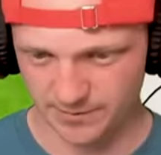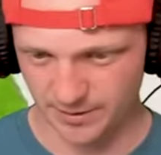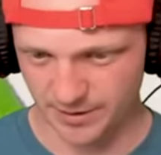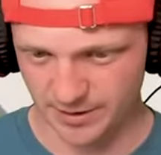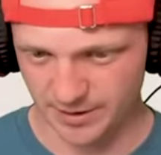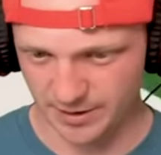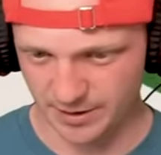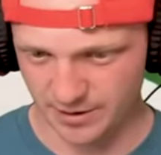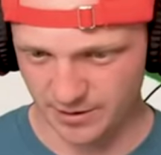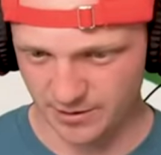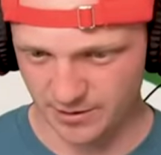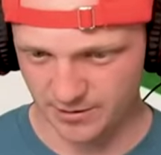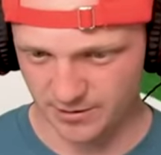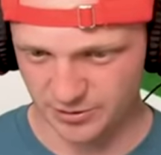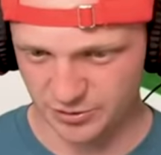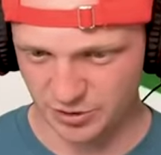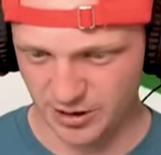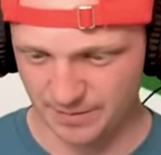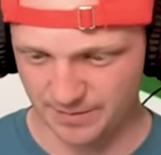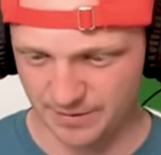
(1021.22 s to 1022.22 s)
we go.
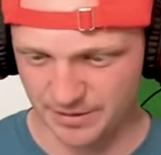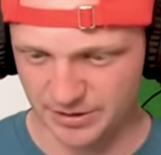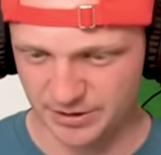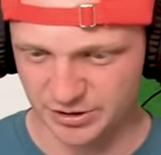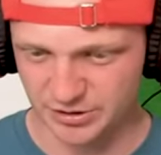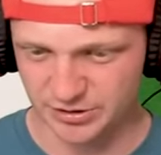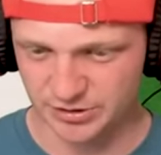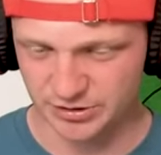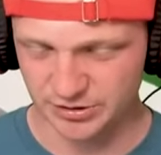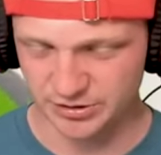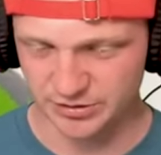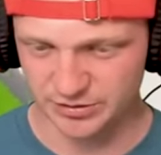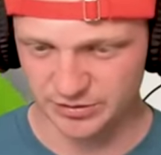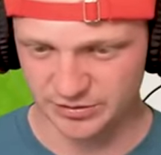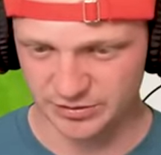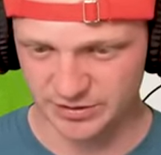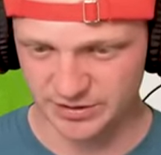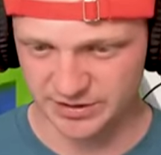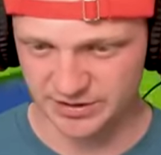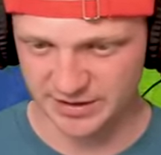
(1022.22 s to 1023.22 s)
Drop in the
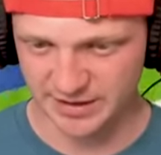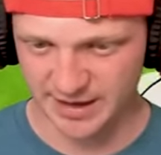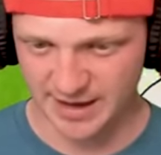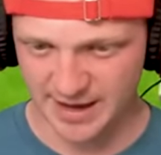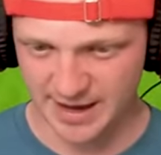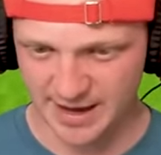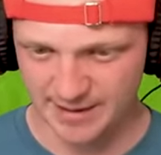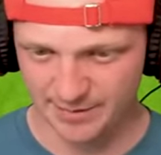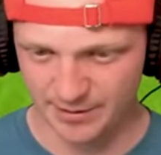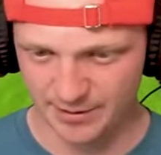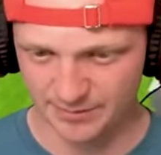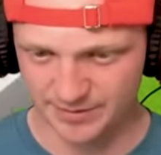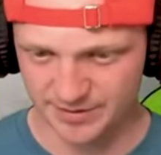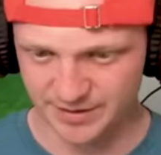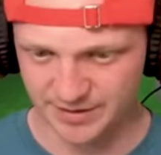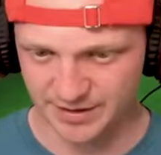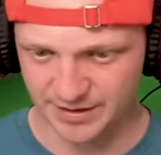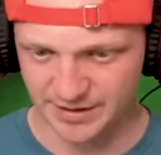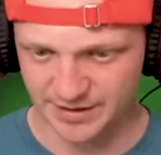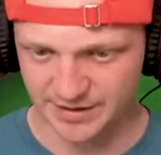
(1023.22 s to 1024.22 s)
slab
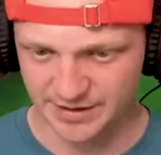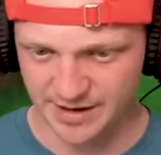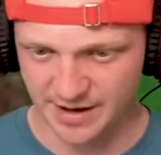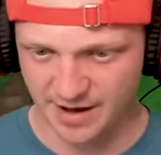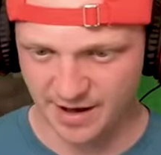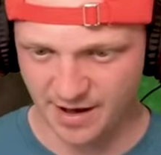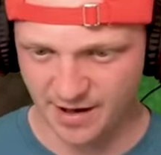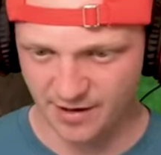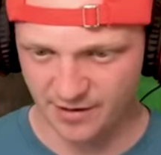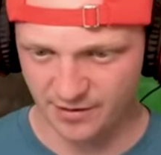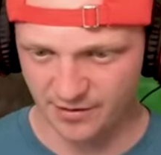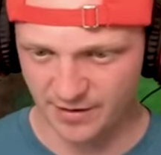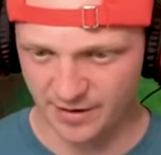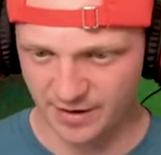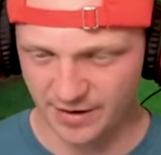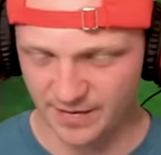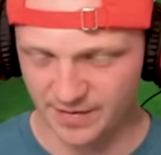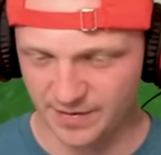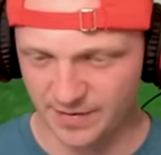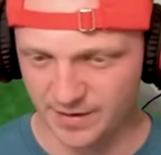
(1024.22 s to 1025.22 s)
upside down,
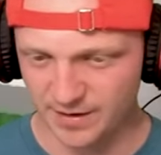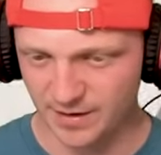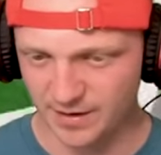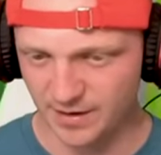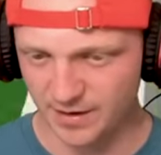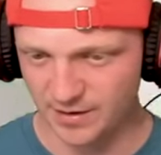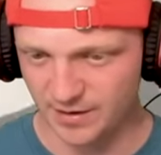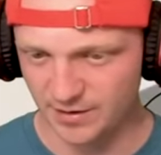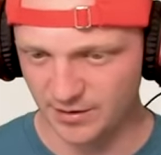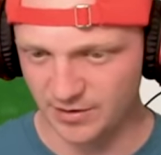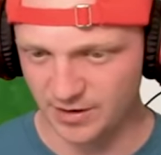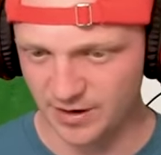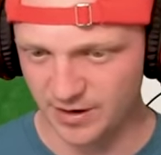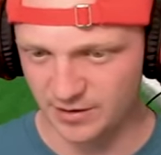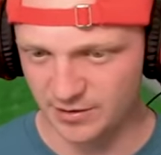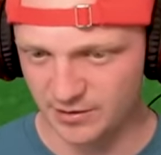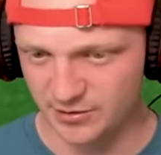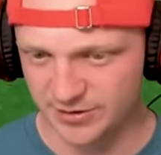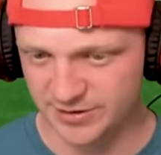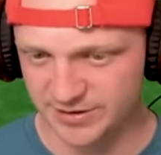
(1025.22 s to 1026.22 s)
and then you kind
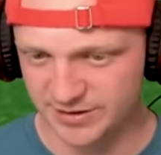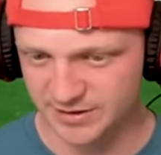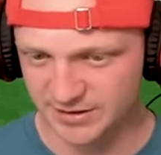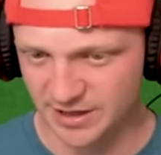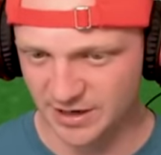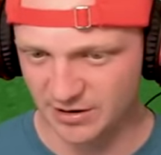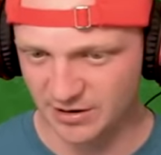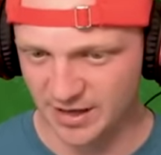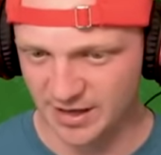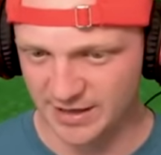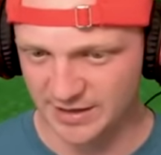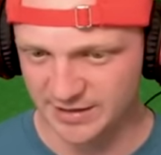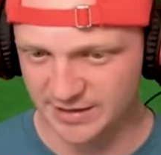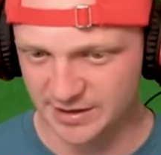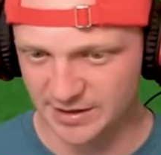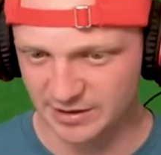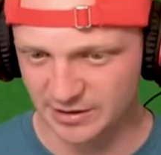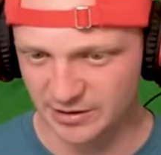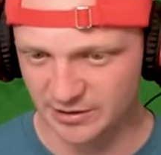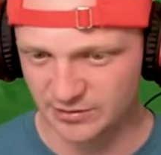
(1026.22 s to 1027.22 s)
of do the staircase
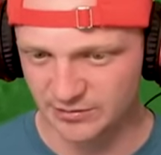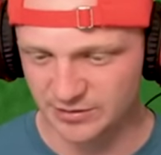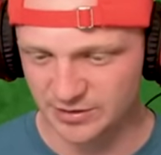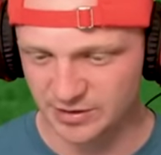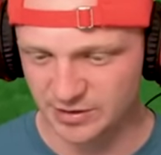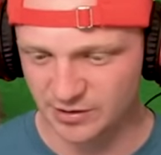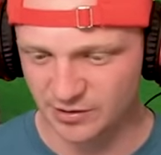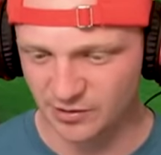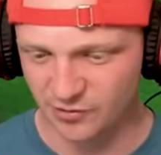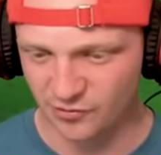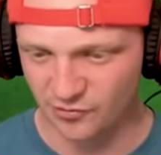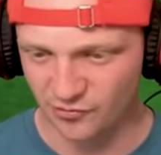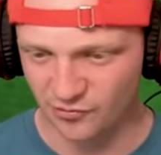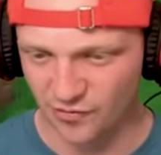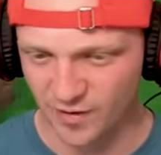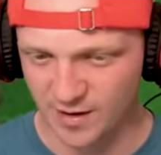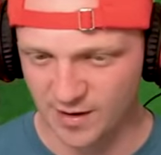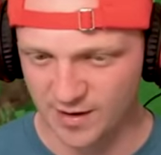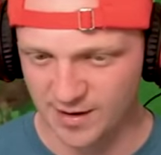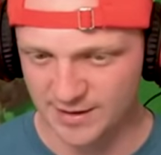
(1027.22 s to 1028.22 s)
that goes
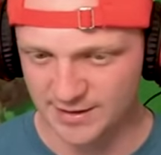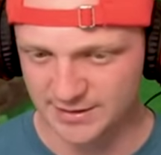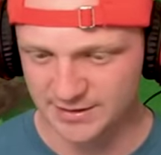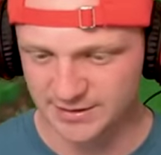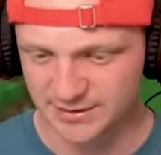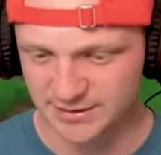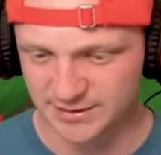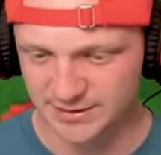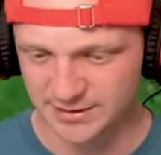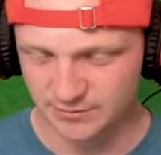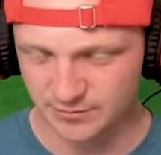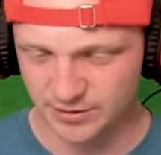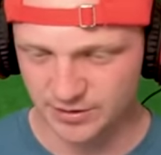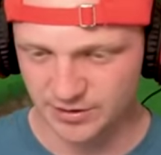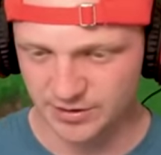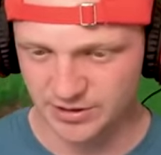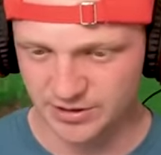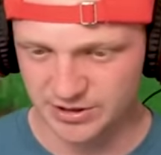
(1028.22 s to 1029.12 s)
across with the